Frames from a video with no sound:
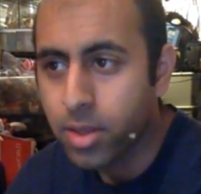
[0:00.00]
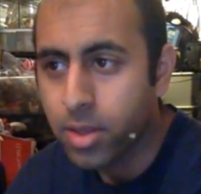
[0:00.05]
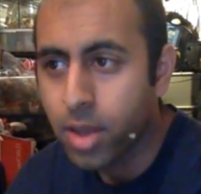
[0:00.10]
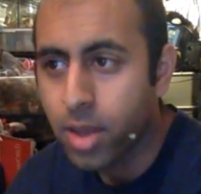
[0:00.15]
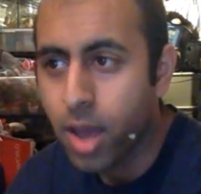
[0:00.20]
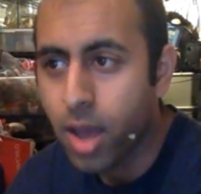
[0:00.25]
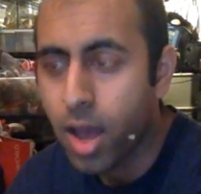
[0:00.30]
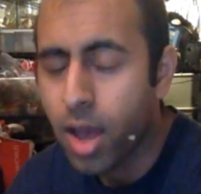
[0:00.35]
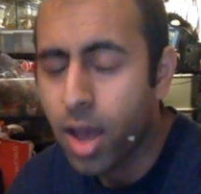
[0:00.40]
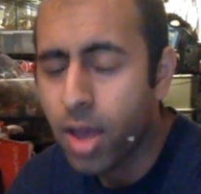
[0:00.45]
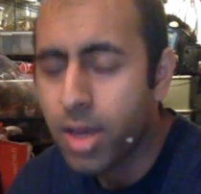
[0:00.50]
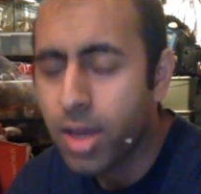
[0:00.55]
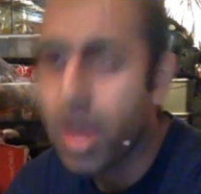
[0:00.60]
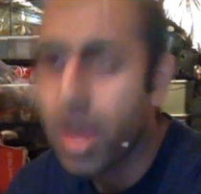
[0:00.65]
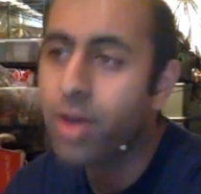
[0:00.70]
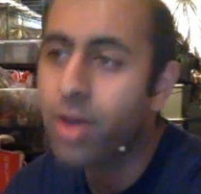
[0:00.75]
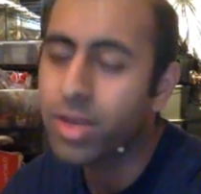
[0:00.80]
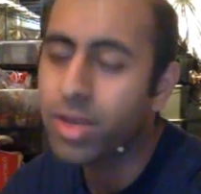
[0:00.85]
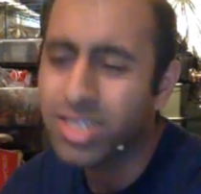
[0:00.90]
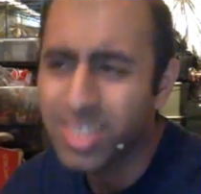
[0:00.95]
uh,
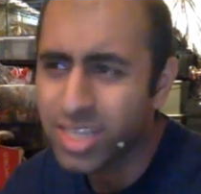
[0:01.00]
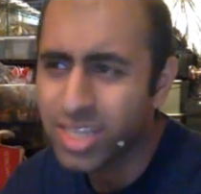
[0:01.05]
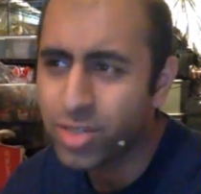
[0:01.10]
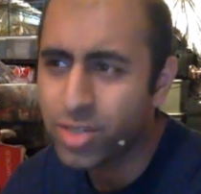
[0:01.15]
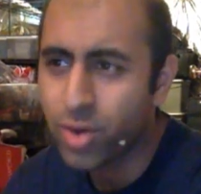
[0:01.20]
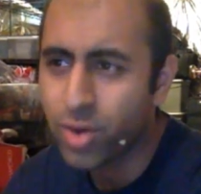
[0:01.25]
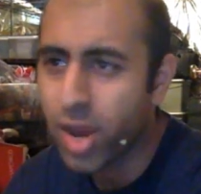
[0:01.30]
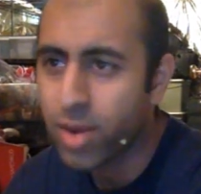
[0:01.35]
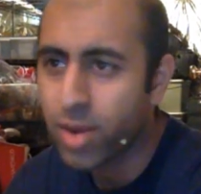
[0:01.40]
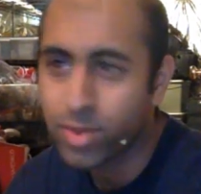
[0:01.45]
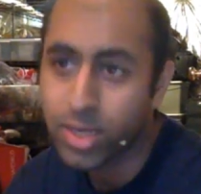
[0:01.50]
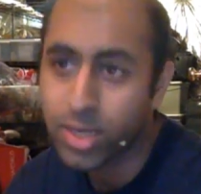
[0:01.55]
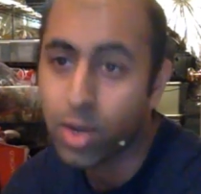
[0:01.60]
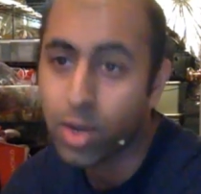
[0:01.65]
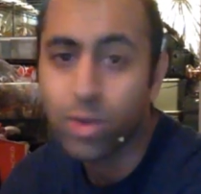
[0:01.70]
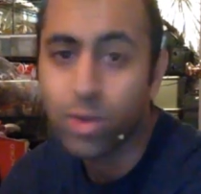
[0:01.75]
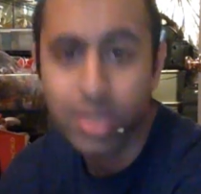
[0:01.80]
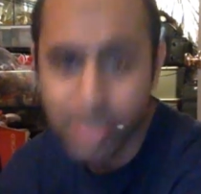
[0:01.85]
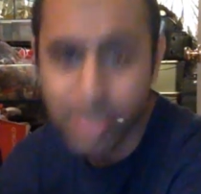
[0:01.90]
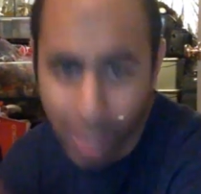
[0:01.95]
now in sixth grade it was like
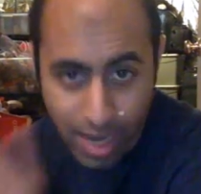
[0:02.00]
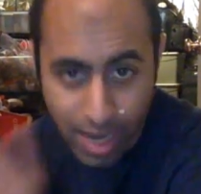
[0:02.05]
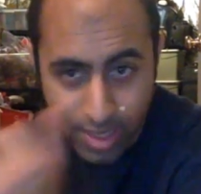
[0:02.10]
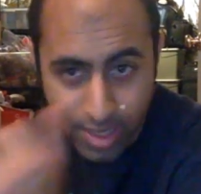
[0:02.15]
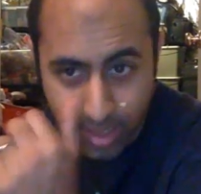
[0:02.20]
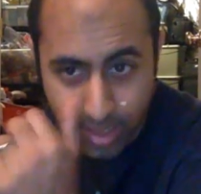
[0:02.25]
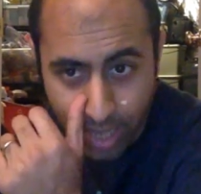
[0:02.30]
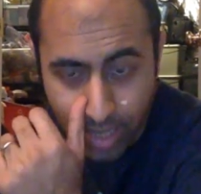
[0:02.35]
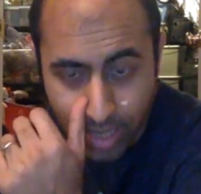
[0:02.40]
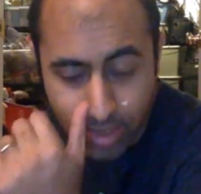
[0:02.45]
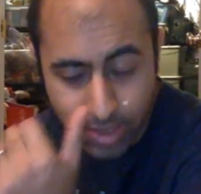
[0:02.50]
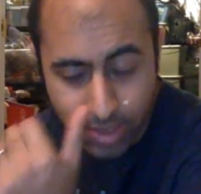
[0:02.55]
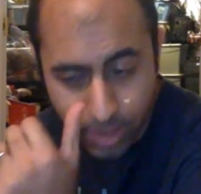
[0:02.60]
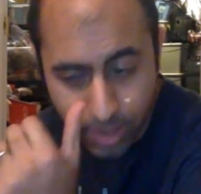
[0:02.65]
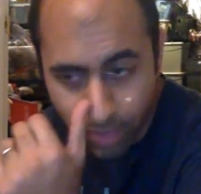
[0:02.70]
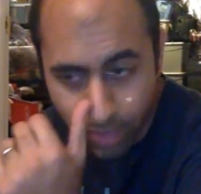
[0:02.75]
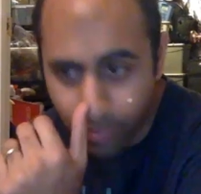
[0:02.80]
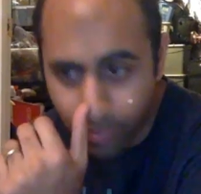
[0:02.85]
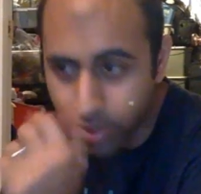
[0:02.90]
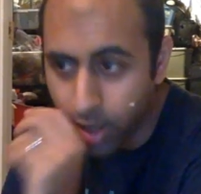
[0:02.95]
only science class and
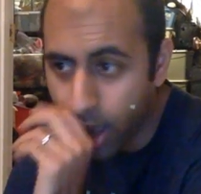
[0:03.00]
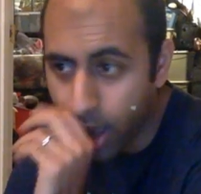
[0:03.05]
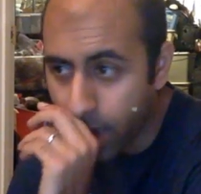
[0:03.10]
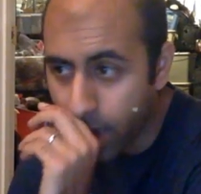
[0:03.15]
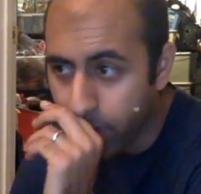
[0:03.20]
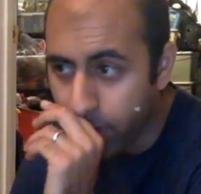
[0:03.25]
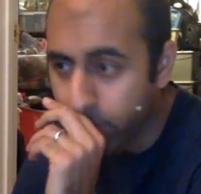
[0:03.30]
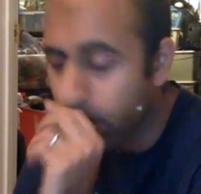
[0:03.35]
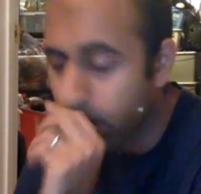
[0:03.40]
stuff he taught.